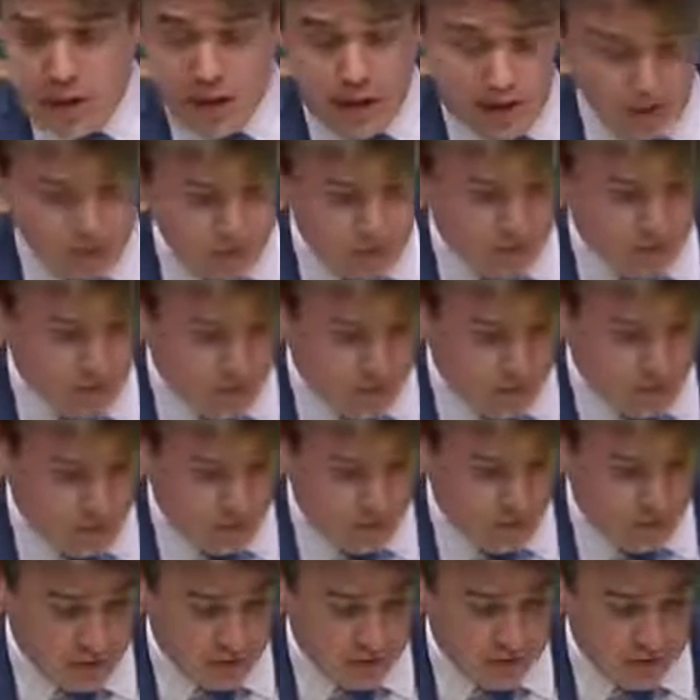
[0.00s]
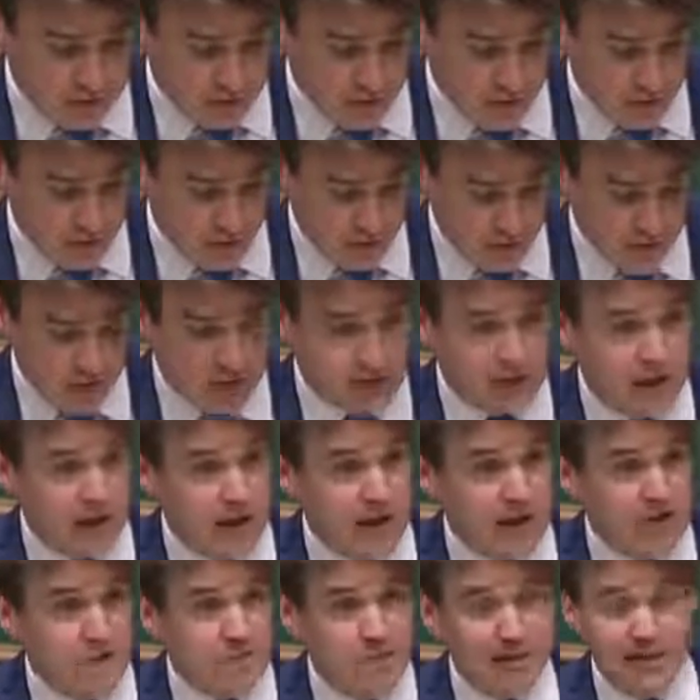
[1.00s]
into the issue of grooming
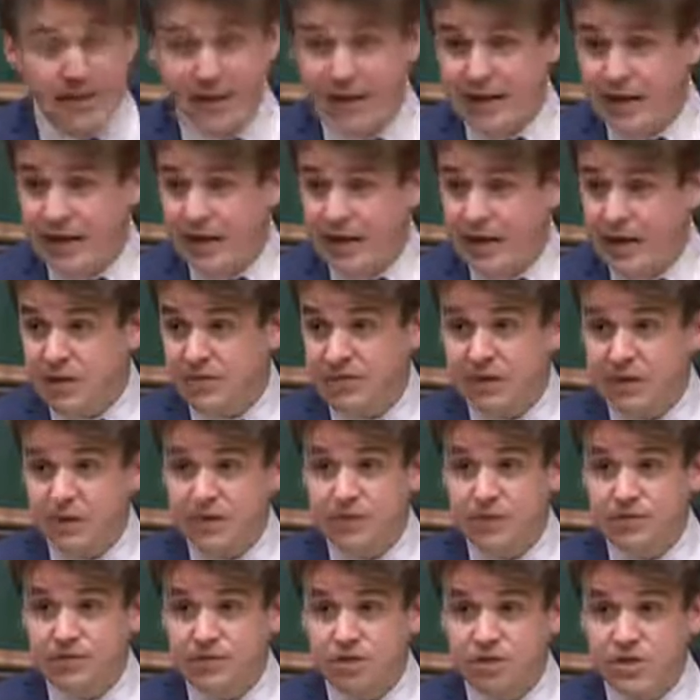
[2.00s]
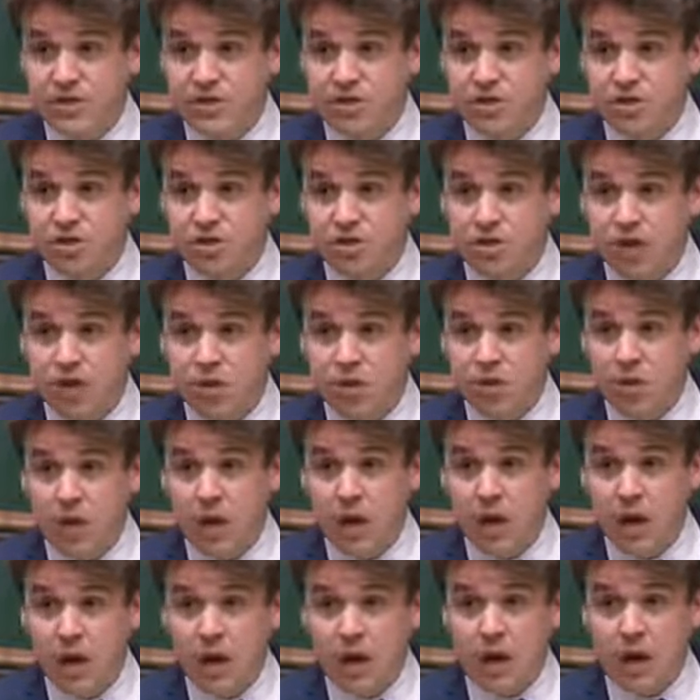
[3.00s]
gangs. I mean, clearly this issue
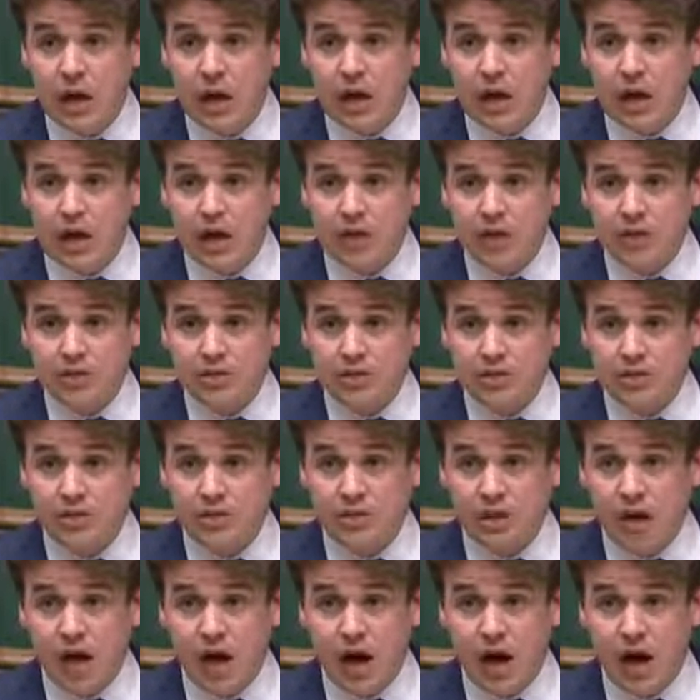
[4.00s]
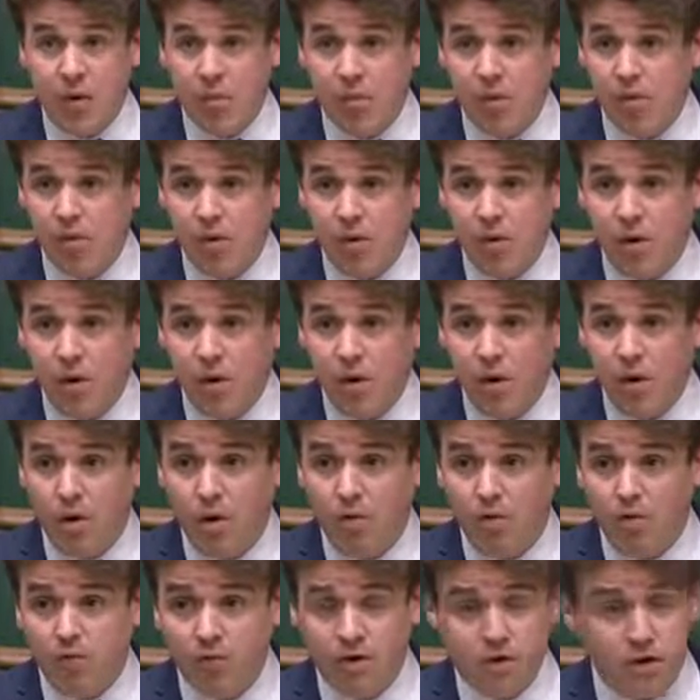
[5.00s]
is
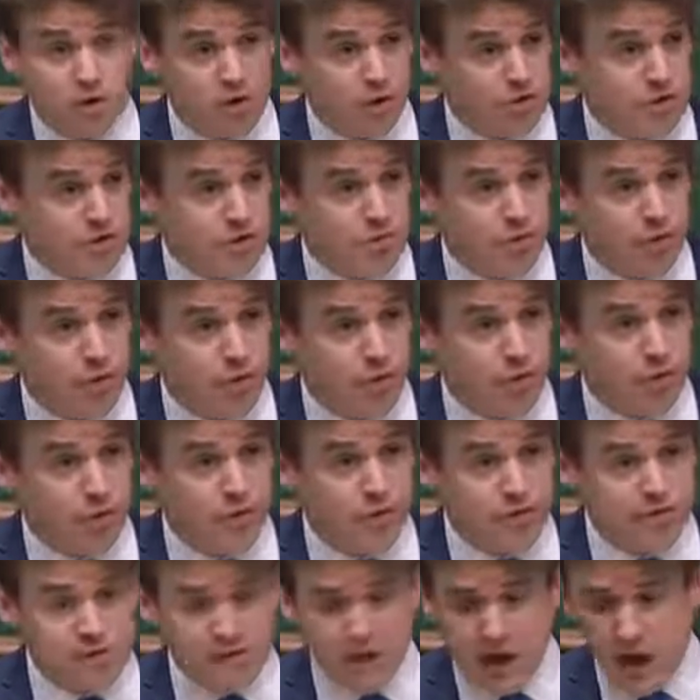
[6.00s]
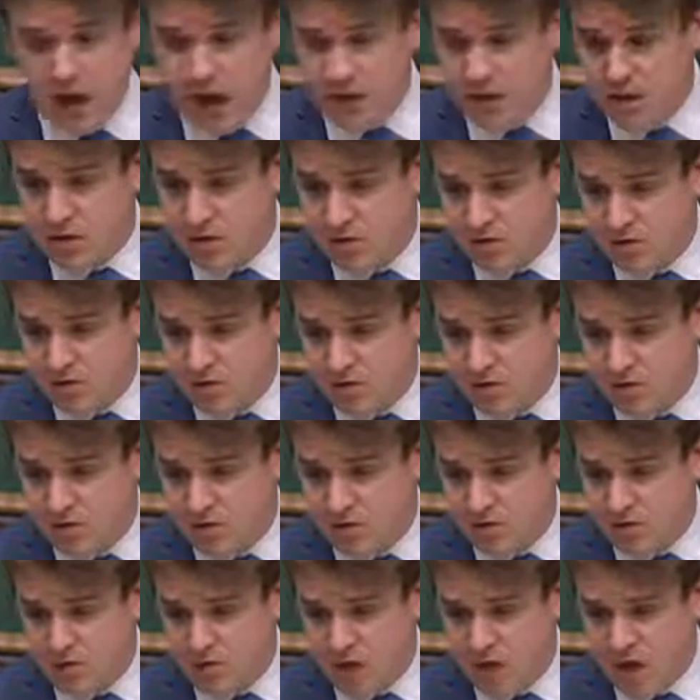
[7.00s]
of huge importance and has
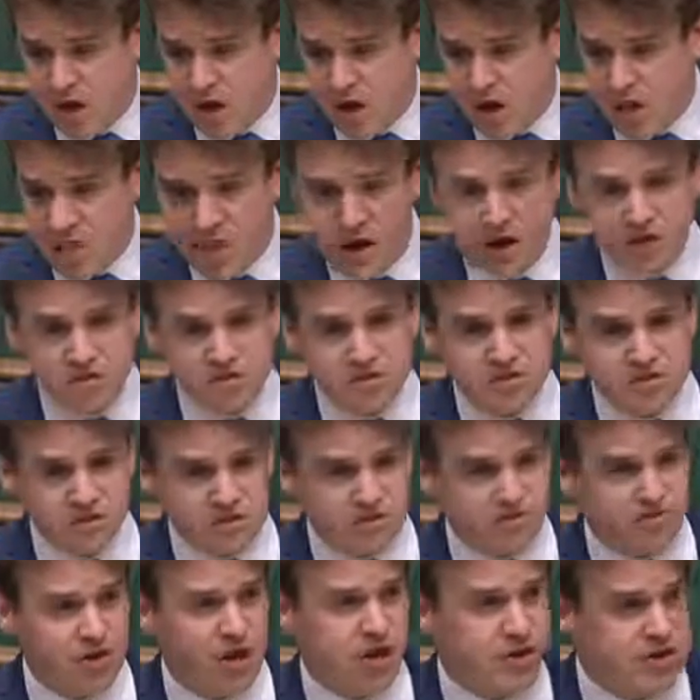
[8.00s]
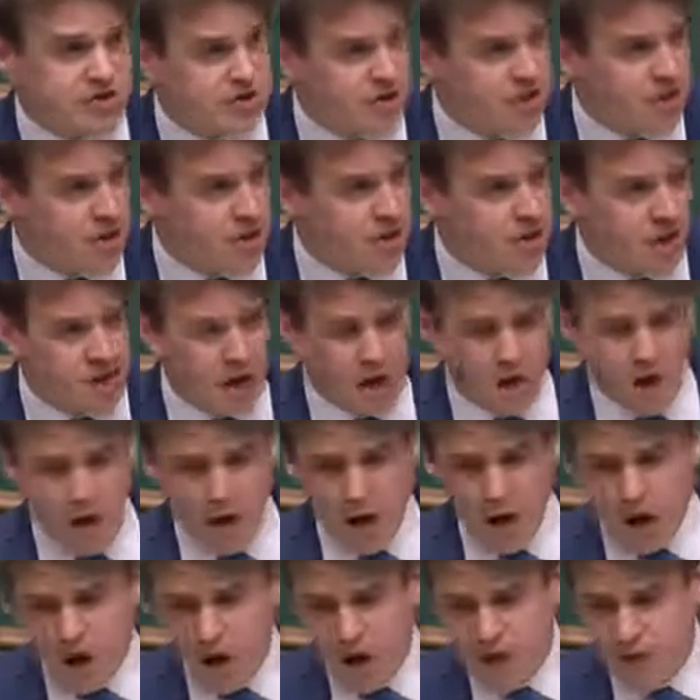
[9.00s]
caused immense distress
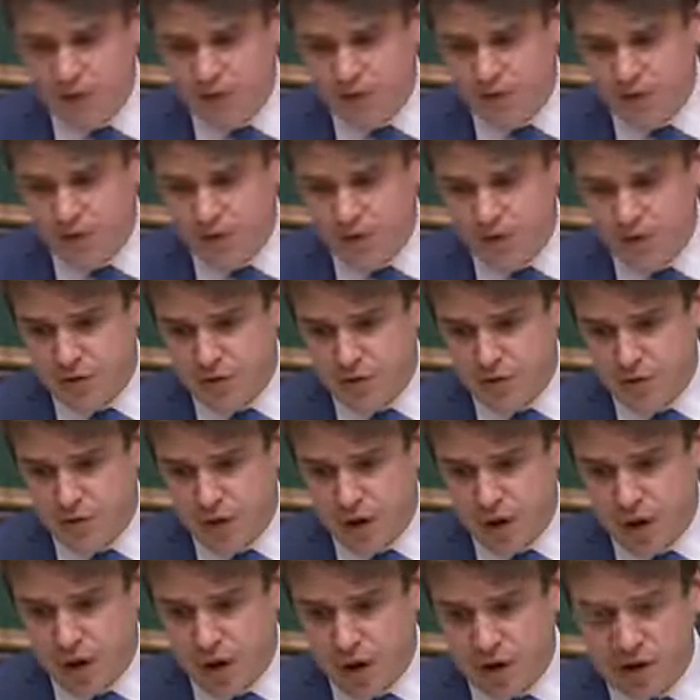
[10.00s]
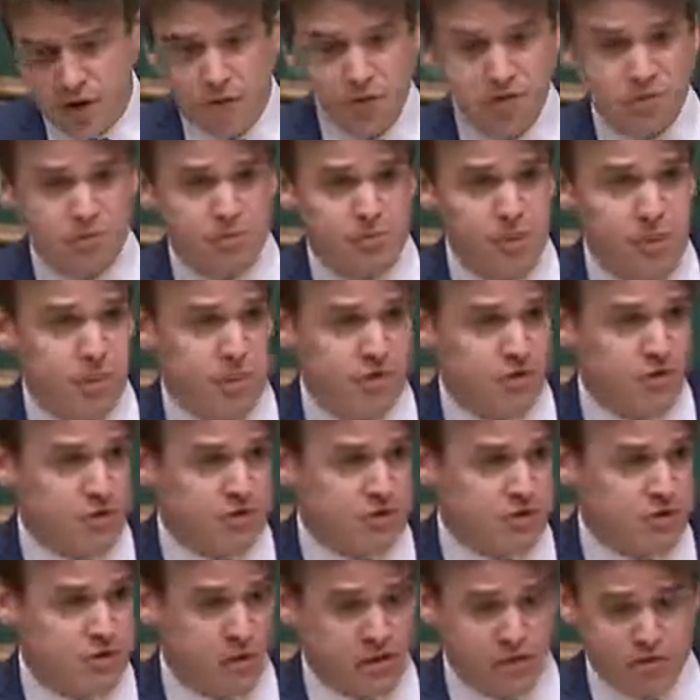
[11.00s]
to a huge number of people
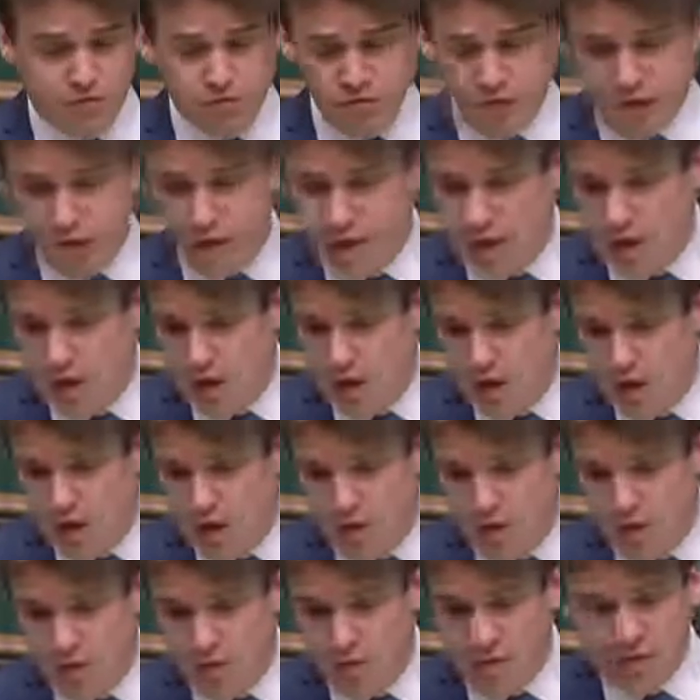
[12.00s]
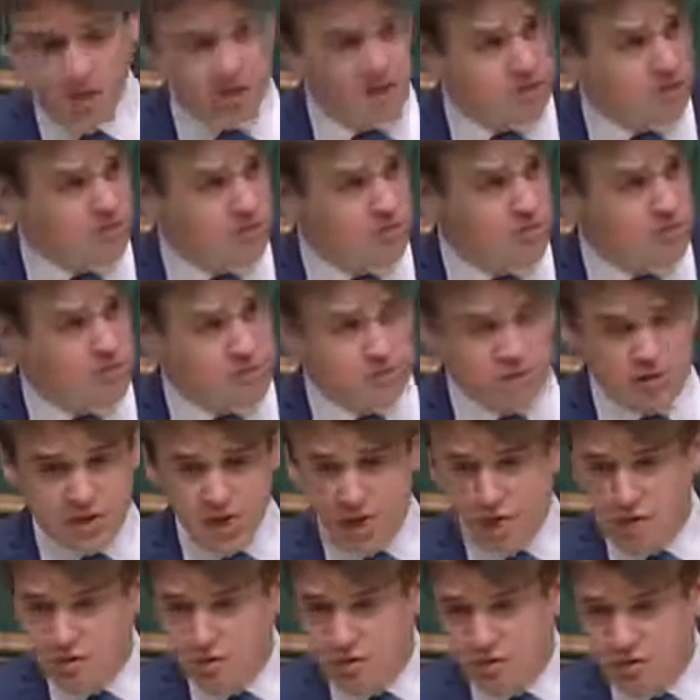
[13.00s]
across the country. The victims
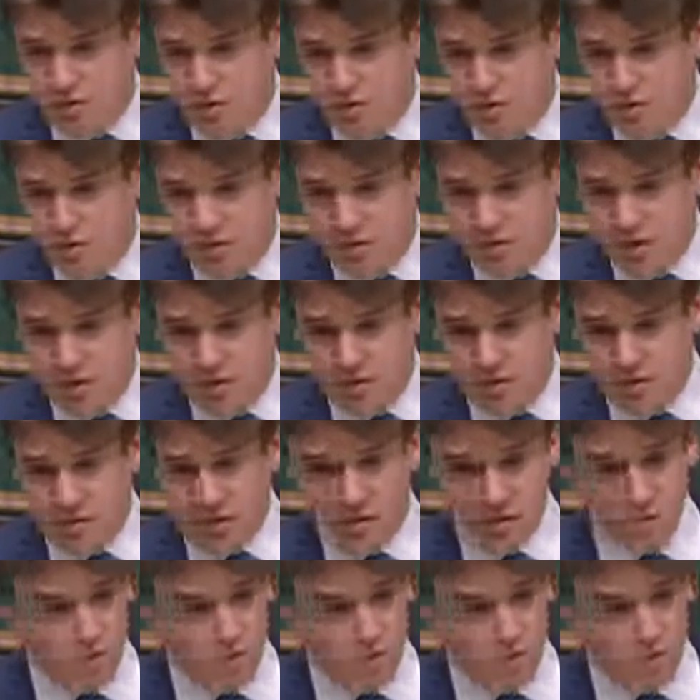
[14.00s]
themselves who have been